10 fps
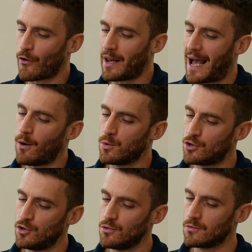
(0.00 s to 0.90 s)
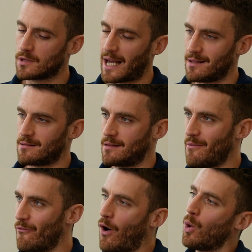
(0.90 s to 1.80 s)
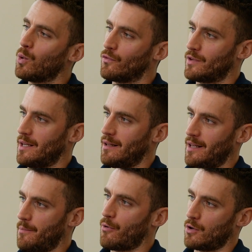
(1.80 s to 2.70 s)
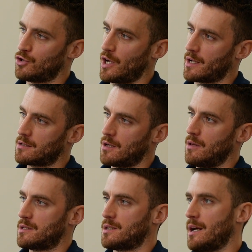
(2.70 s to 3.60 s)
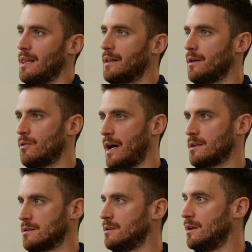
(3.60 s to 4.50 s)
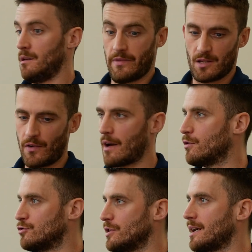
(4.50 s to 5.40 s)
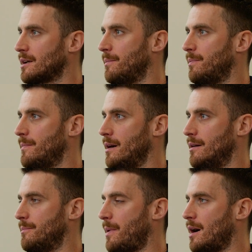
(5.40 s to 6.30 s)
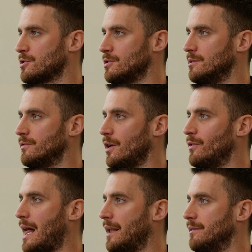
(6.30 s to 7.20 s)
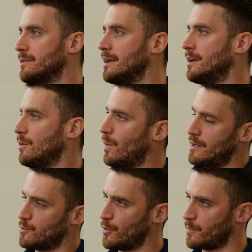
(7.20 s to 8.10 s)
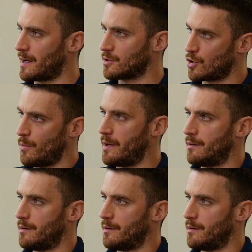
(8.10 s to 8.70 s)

Fran, how would you get involved in a project? So let's say a landowner has this 500-acre parcel of land. Where does Brookbanks come